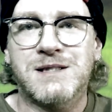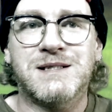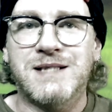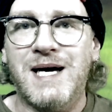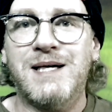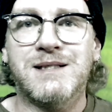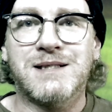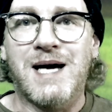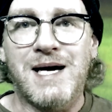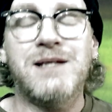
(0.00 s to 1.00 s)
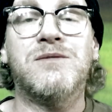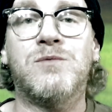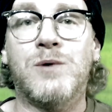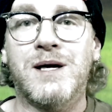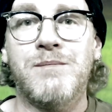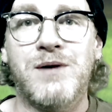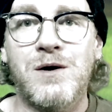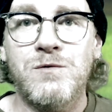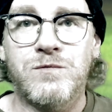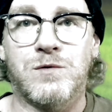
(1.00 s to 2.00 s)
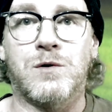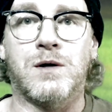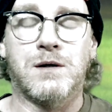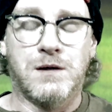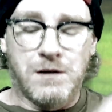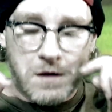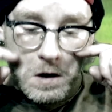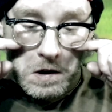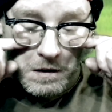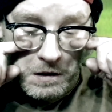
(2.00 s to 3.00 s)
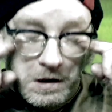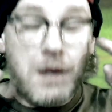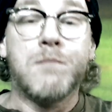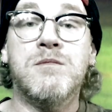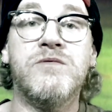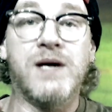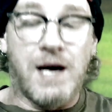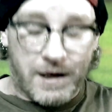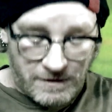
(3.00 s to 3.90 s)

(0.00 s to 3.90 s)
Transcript: because that is kind of what I'm known for. Moving on.